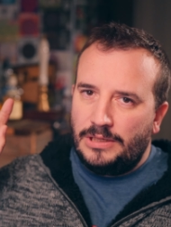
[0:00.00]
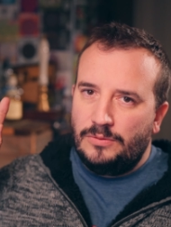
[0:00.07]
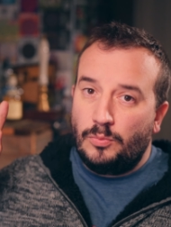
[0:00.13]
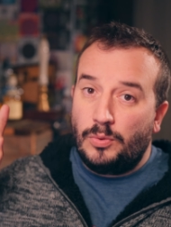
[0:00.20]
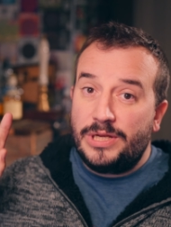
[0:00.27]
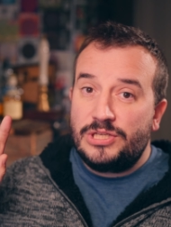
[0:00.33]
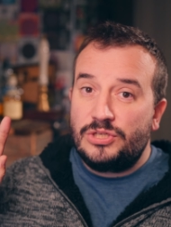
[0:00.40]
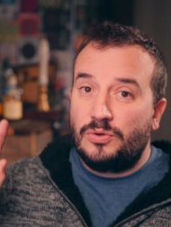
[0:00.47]

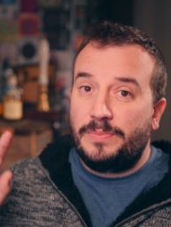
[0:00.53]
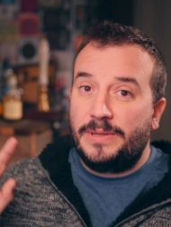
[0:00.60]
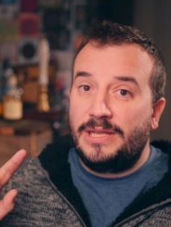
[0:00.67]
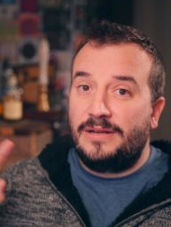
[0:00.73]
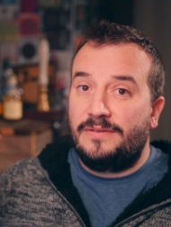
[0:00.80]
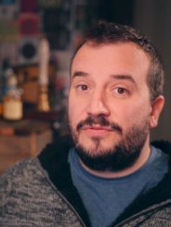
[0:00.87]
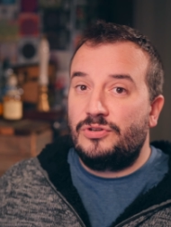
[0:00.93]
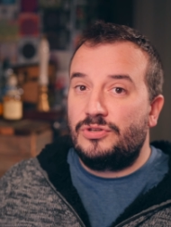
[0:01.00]
which will be in
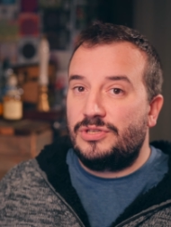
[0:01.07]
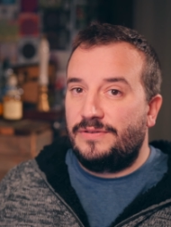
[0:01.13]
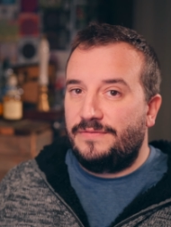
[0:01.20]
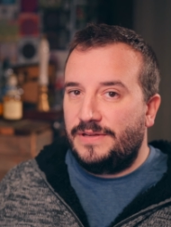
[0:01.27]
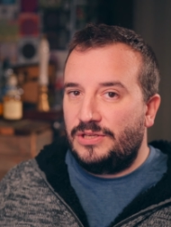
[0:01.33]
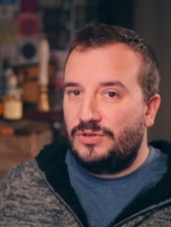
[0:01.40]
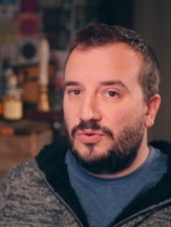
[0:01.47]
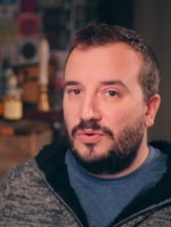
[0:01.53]
a future
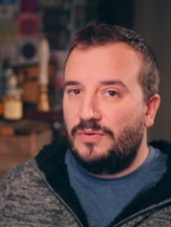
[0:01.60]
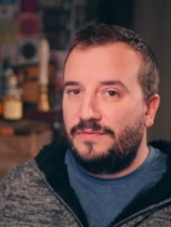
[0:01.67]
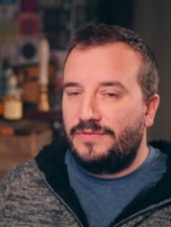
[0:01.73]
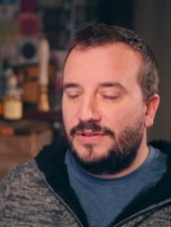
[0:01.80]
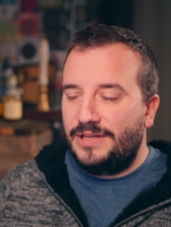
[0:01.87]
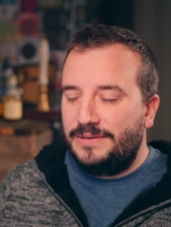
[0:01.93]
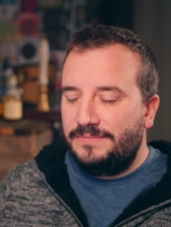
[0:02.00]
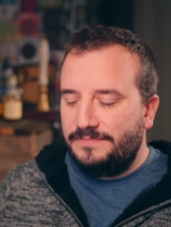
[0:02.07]
video
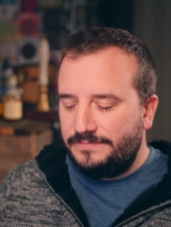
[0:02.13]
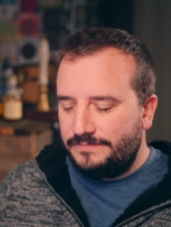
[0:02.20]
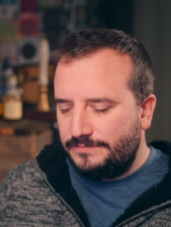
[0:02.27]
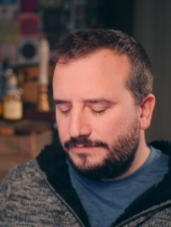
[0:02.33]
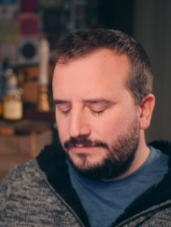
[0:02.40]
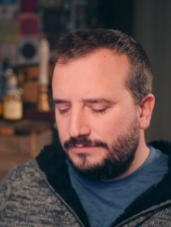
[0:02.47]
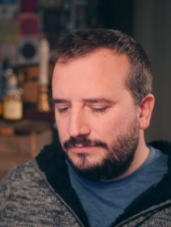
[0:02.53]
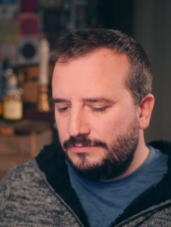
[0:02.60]
hopefully,
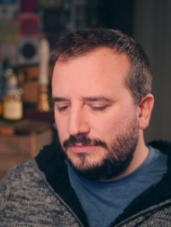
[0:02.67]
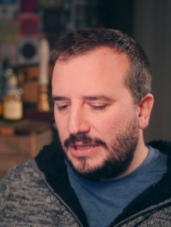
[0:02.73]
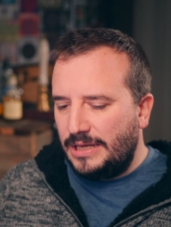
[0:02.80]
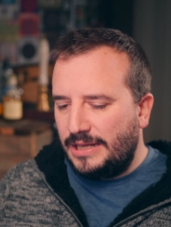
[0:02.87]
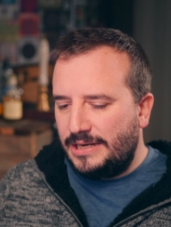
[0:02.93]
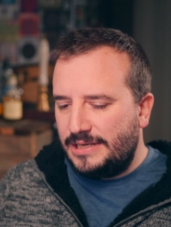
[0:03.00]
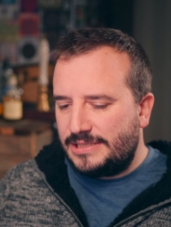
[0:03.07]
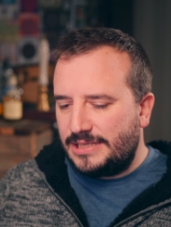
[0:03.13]

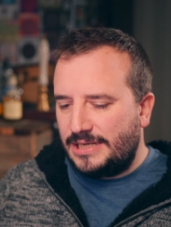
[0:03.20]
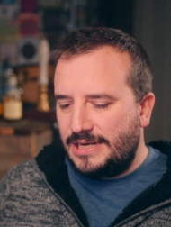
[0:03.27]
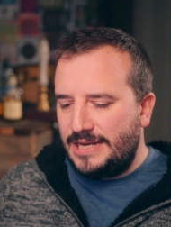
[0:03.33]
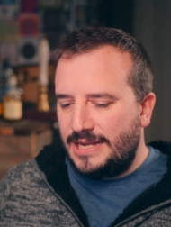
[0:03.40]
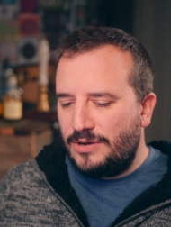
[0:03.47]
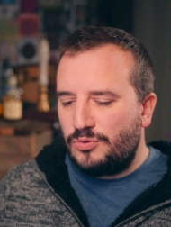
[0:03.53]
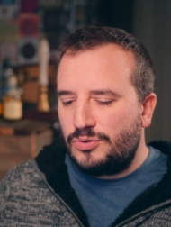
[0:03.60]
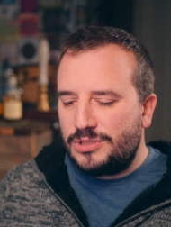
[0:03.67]
and it's a
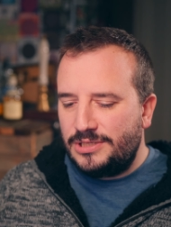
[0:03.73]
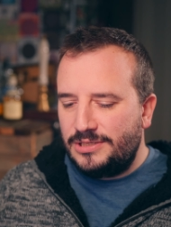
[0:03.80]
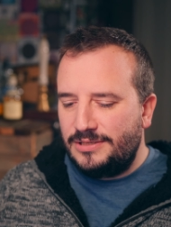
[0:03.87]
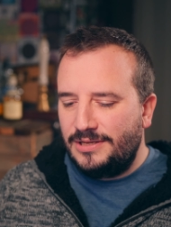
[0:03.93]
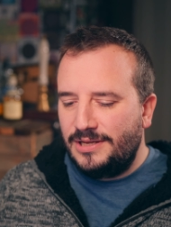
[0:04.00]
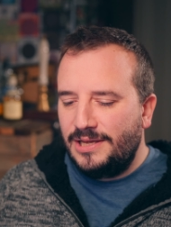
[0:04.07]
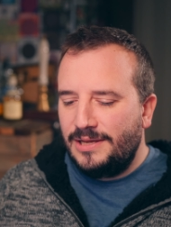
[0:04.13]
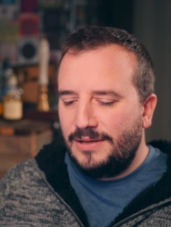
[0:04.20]
Nelson.
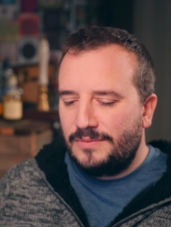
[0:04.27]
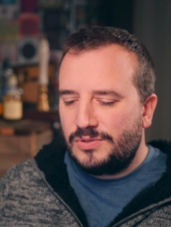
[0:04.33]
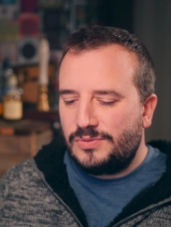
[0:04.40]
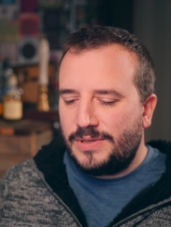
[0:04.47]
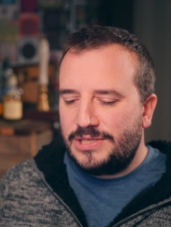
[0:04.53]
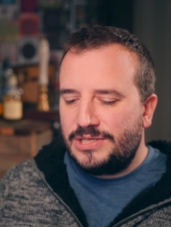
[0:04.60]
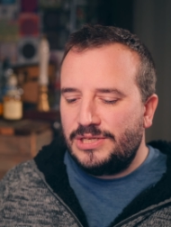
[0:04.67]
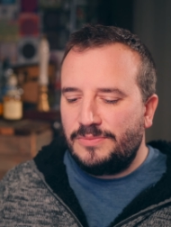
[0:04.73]

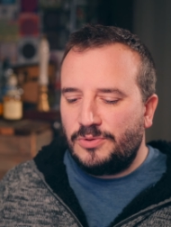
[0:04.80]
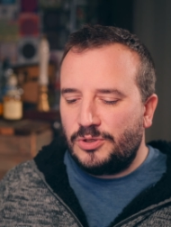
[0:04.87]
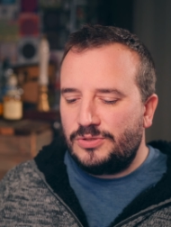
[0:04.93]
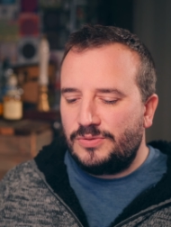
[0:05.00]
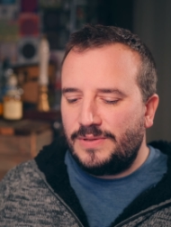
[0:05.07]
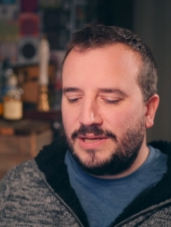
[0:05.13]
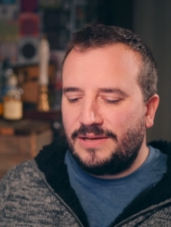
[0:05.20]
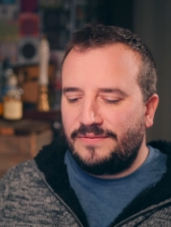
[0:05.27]
Switching the
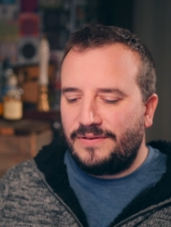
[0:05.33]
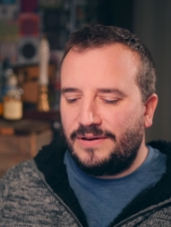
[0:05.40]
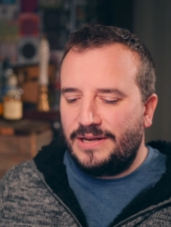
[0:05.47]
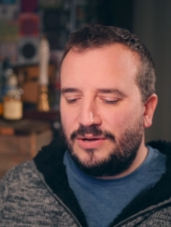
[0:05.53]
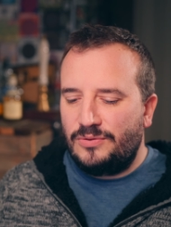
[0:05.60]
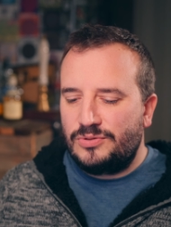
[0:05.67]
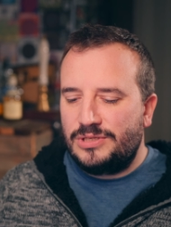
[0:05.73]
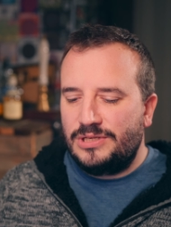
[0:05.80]
Motueka for
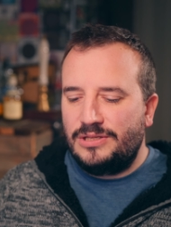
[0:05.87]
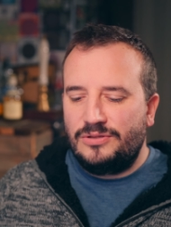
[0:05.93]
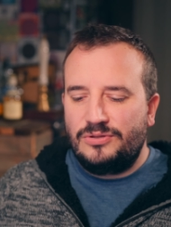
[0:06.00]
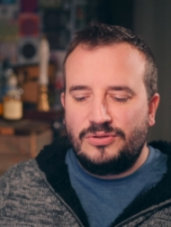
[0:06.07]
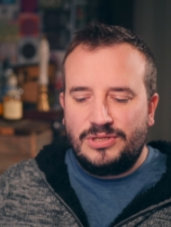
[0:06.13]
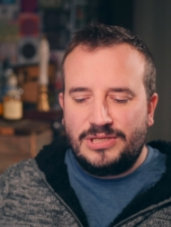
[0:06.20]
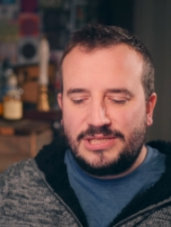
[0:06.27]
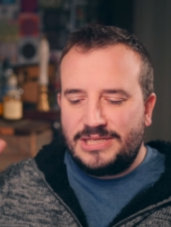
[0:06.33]
Nelson,
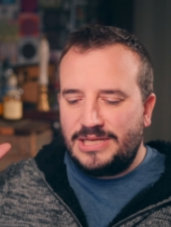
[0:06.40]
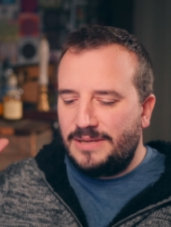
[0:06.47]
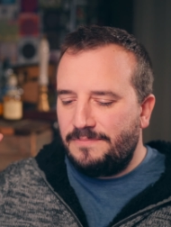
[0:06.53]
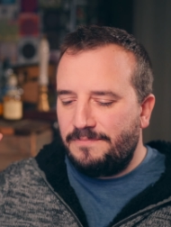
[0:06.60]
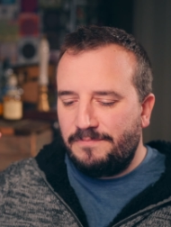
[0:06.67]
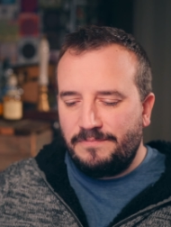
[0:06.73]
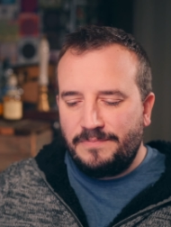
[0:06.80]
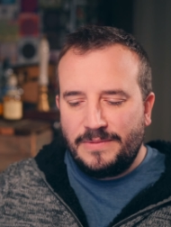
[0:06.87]
doing the
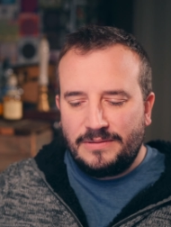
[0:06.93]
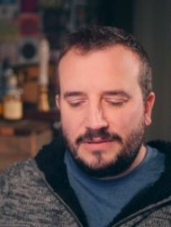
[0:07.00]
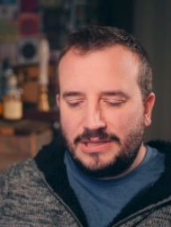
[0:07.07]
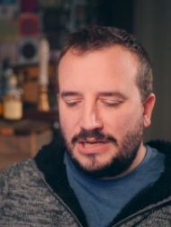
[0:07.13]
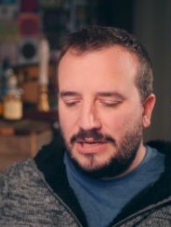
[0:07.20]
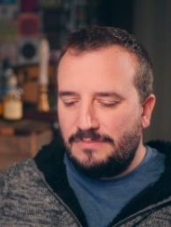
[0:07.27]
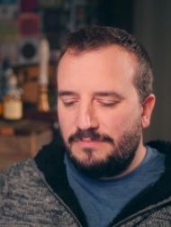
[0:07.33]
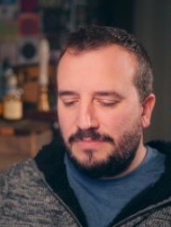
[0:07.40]
same
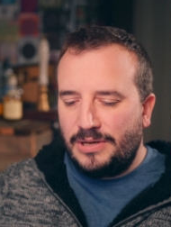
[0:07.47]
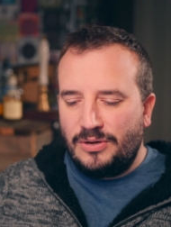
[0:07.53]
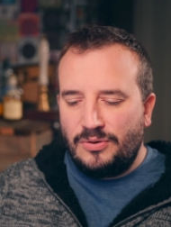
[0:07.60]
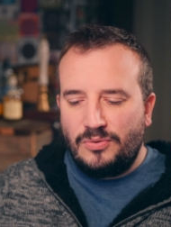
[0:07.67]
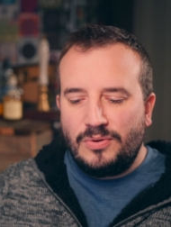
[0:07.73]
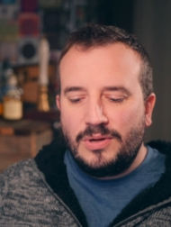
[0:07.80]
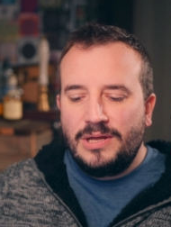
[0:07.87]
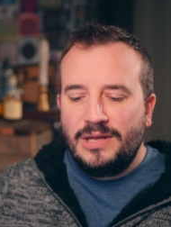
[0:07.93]
grain bill